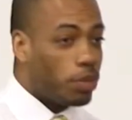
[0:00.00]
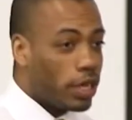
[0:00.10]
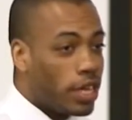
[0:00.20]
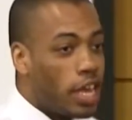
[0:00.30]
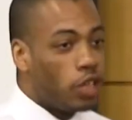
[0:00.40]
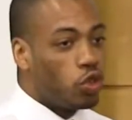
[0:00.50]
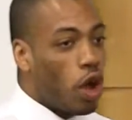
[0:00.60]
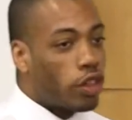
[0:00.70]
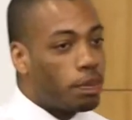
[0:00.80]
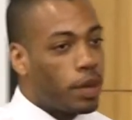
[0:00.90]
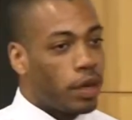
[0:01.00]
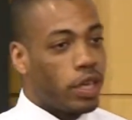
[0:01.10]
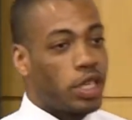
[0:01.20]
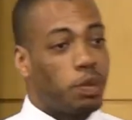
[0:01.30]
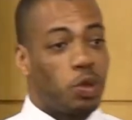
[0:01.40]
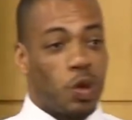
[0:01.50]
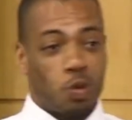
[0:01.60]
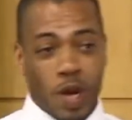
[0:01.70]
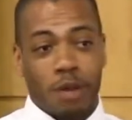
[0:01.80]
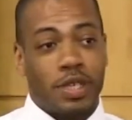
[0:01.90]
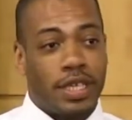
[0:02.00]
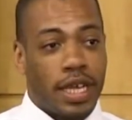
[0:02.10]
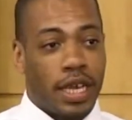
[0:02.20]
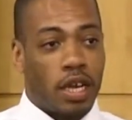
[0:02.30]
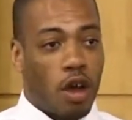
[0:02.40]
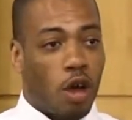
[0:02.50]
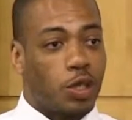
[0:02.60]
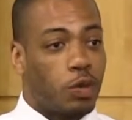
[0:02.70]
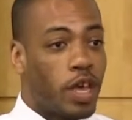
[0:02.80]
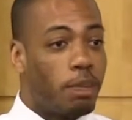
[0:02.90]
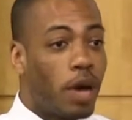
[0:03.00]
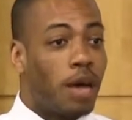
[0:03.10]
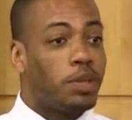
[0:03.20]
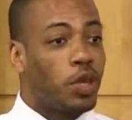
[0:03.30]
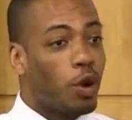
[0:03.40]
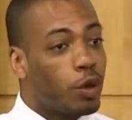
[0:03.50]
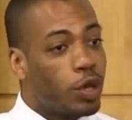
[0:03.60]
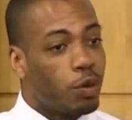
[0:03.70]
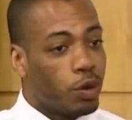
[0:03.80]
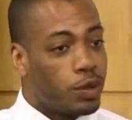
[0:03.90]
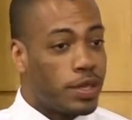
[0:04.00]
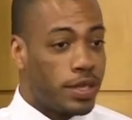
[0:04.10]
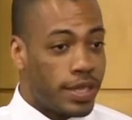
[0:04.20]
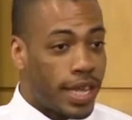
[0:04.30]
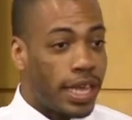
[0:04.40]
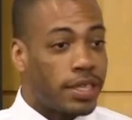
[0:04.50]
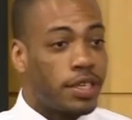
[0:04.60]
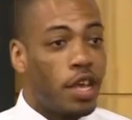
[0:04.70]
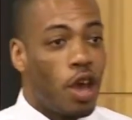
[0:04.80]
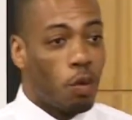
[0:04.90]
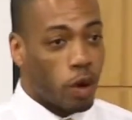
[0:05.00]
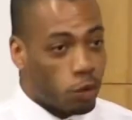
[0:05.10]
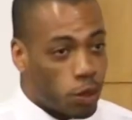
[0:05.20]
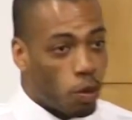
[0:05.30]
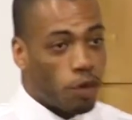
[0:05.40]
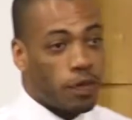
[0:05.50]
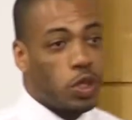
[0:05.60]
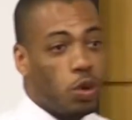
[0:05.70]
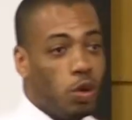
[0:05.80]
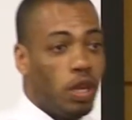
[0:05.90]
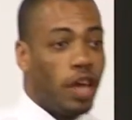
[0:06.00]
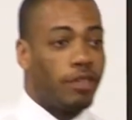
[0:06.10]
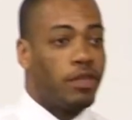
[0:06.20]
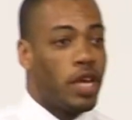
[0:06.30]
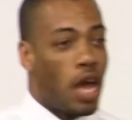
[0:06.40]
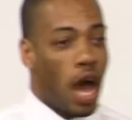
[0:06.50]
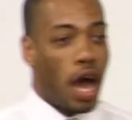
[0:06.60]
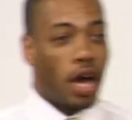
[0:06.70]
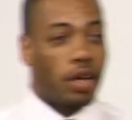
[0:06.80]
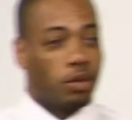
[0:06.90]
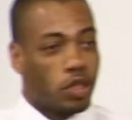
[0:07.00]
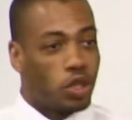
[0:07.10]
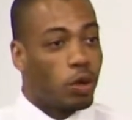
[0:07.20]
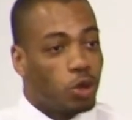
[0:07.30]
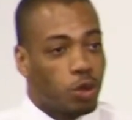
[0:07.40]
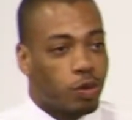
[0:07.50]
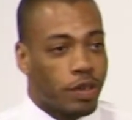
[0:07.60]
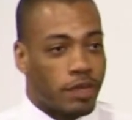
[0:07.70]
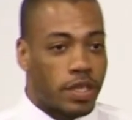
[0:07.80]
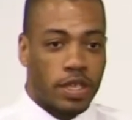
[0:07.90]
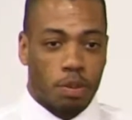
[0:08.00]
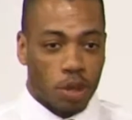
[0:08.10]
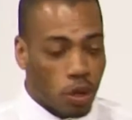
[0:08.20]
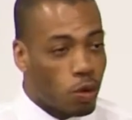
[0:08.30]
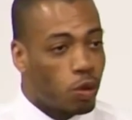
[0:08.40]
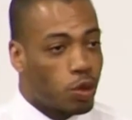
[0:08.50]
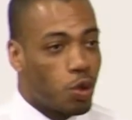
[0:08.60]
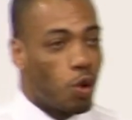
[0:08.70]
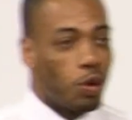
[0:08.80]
but draw the parallels between what I was seeing and also hip-hop's earlier roots in the States, where it was more of a tool of social grievance and political tool